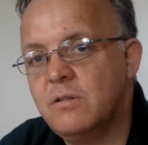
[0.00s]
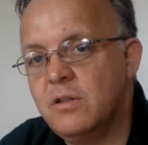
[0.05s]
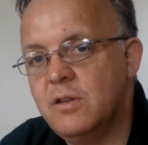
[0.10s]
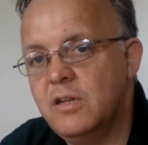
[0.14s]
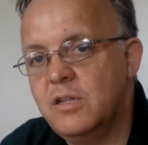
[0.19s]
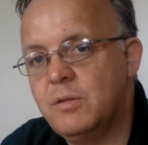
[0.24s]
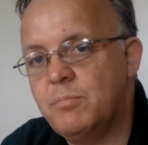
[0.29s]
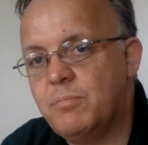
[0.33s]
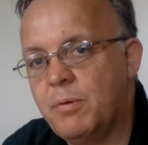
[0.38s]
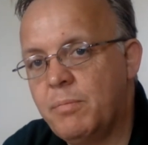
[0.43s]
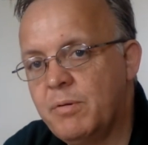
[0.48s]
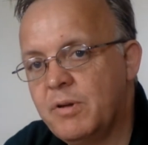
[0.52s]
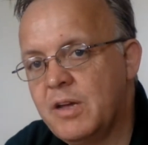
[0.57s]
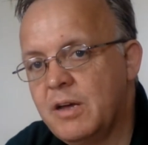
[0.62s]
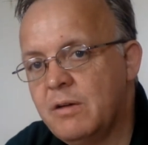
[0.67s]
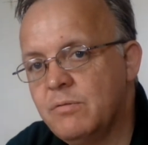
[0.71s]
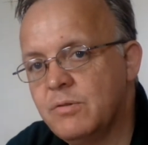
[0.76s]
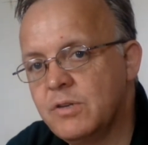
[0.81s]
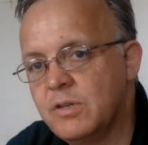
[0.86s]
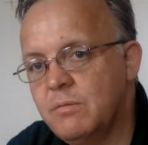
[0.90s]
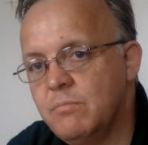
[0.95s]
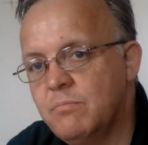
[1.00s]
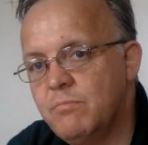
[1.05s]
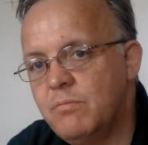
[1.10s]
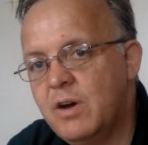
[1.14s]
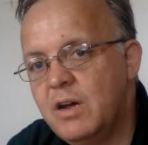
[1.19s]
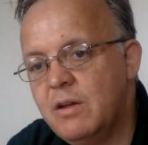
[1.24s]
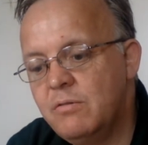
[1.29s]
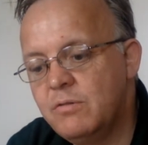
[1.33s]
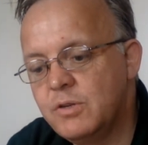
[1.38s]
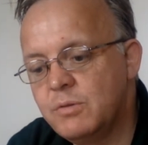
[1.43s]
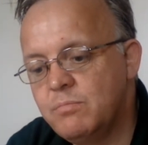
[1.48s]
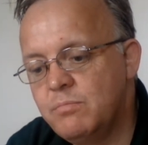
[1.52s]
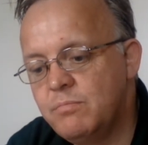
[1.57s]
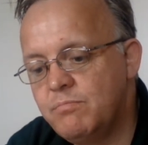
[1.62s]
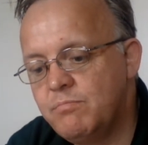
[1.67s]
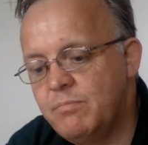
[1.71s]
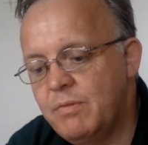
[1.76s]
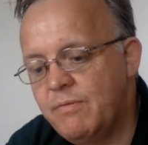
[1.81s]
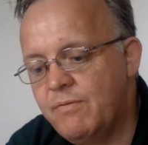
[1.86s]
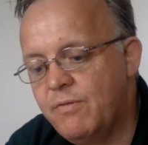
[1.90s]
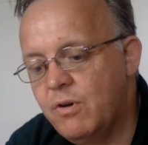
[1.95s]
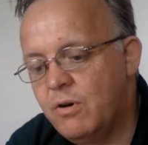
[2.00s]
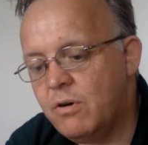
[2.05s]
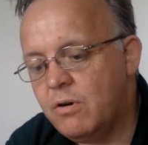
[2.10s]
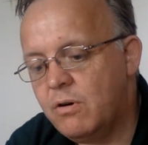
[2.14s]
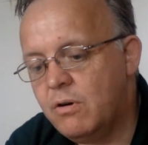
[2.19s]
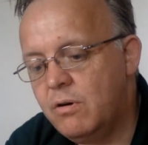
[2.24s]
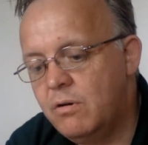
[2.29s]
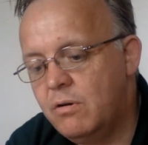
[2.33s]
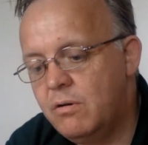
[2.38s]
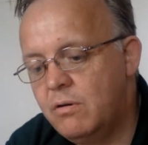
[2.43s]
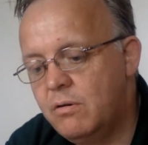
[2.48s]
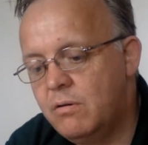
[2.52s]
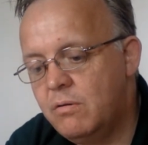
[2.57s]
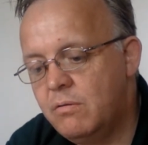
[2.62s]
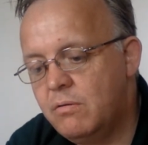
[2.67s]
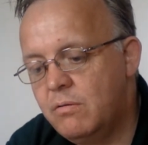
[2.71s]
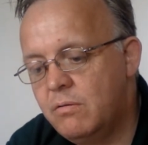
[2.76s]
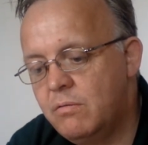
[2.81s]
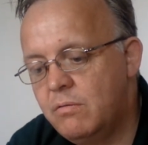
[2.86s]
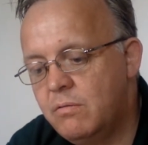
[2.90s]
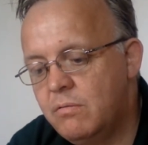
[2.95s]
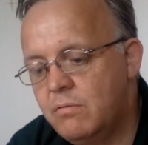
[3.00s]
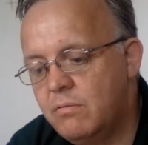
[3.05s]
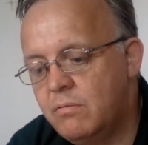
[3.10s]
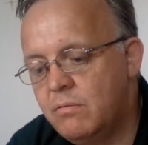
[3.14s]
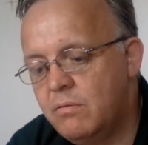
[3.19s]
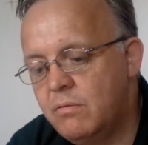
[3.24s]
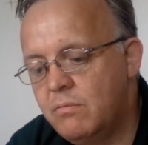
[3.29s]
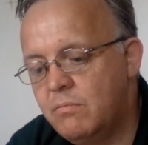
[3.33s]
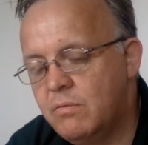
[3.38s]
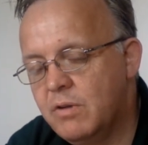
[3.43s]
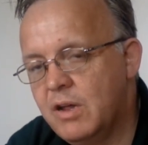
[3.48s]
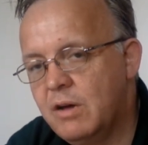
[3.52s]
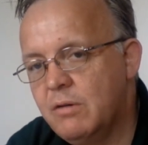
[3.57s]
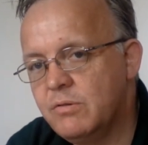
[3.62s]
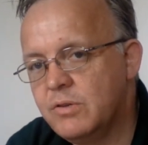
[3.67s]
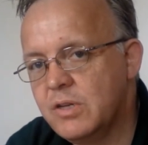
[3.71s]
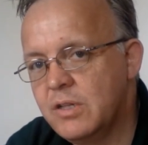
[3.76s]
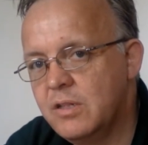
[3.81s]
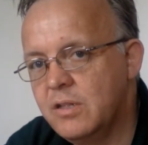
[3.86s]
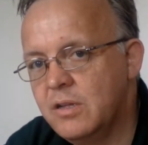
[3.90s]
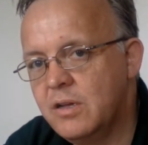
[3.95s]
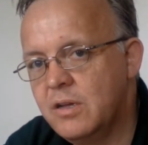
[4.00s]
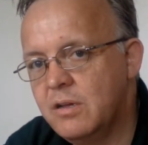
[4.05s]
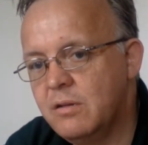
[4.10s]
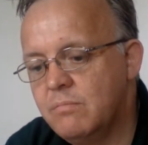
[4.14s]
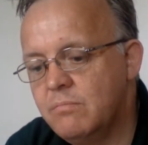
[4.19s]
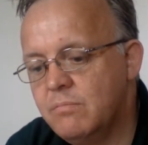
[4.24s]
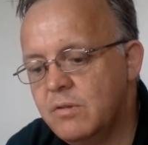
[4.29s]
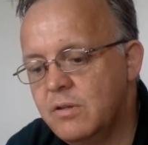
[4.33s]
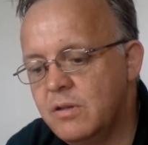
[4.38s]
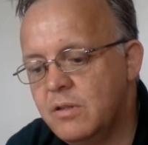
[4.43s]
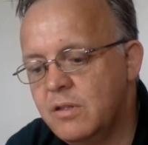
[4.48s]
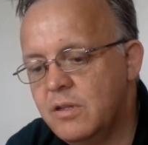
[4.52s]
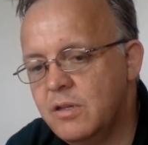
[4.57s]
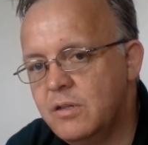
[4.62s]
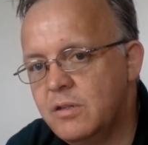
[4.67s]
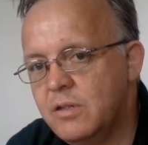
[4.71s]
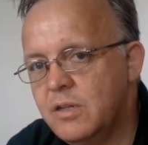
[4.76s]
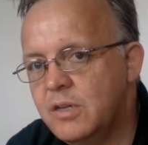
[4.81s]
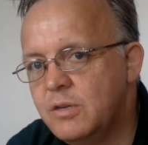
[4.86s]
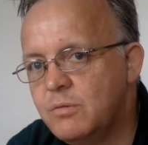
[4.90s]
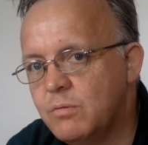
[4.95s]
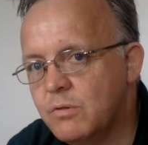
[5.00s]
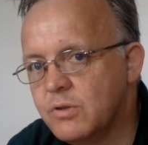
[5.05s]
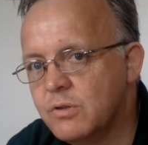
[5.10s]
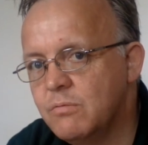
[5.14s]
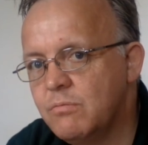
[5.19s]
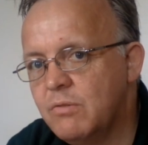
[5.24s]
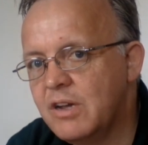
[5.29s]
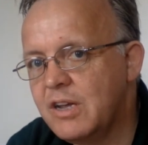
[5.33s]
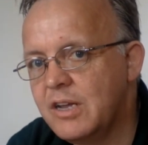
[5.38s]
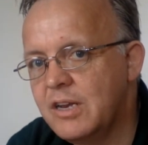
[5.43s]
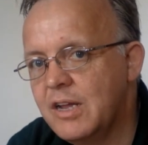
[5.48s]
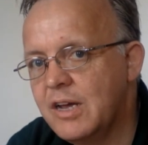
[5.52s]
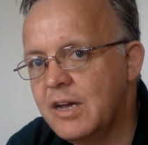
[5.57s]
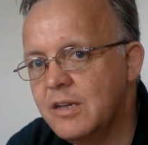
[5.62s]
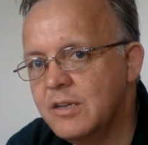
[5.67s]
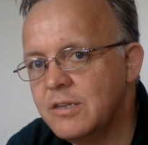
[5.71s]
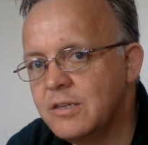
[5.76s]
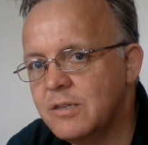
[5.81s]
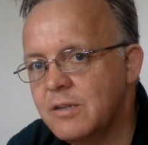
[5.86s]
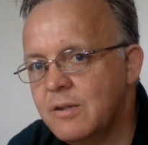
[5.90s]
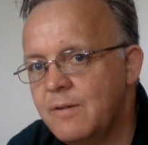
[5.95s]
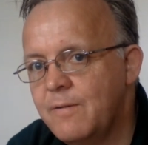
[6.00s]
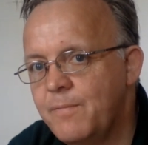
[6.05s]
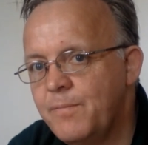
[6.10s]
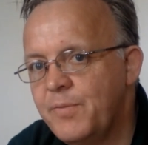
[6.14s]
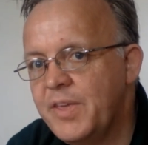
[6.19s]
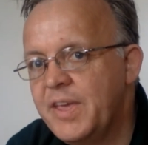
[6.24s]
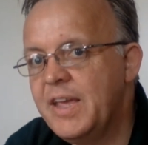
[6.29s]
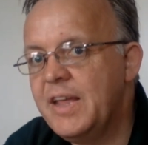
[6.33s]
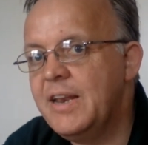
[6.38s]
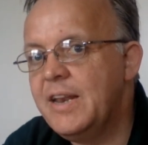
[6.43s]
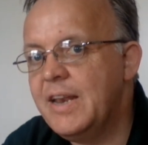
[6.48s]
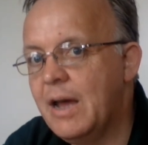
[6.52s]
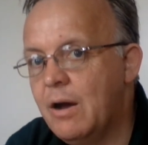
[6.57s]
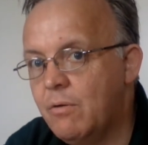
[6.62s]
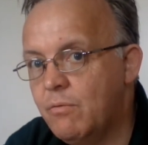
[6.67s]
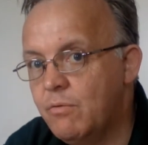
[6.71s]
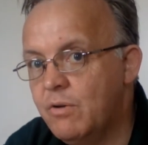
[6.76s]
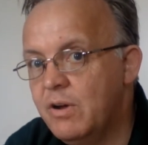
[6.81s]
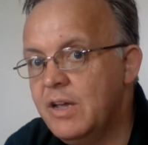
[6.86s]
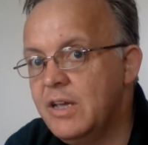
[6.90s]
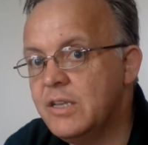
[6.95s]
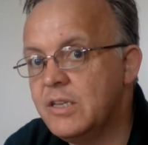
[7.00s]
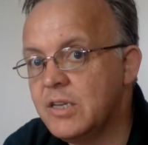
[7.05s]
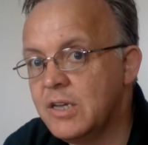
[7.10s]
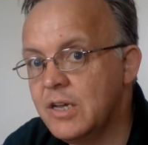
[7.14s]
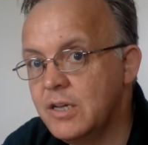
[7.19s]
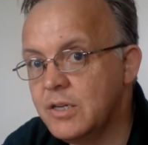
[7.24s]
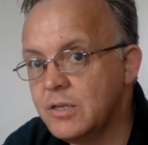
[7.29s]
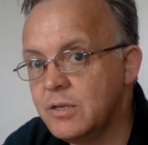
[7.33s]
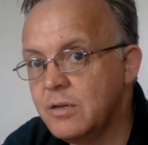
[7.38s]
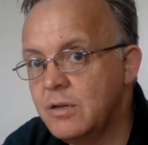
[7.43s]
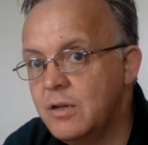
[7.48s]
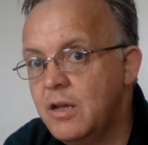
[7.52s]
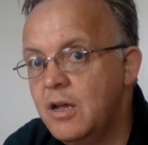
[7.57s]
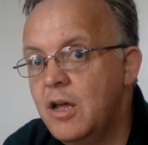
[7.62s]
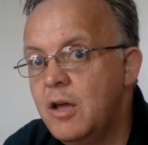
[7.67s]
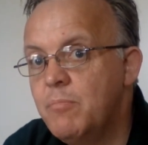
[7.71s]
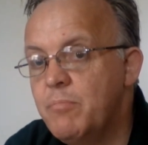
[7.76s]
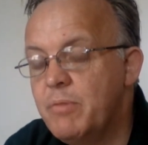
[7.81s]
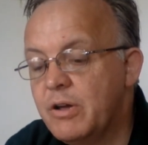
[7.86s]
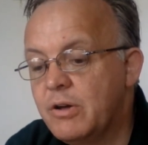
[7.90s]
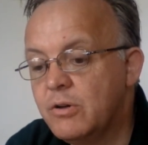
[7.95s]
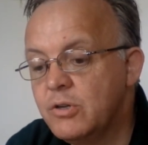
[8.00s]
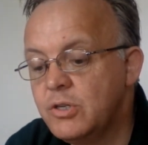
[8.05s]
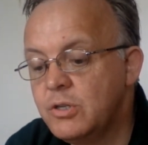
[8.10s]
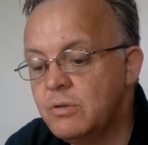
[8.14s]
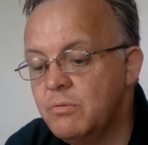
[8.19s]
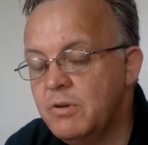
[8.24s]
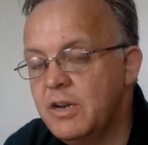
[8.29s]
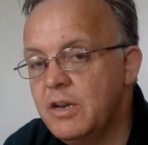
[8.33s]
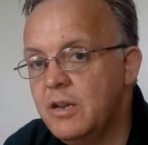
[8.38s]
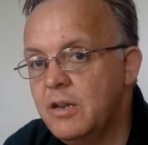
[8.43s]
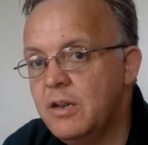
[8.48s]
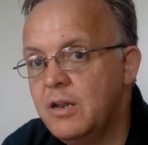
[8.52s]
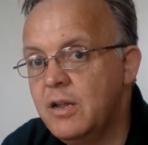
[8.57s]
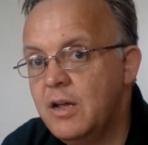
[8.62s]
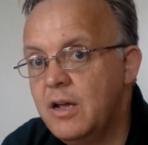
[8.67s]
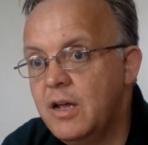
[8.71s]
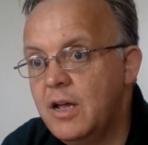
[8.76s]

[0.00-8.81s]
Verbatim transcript: they need the proper counselling. Whereas before, when I was in there, mm. th this wasn't recognised. Now it is because mm. they're in,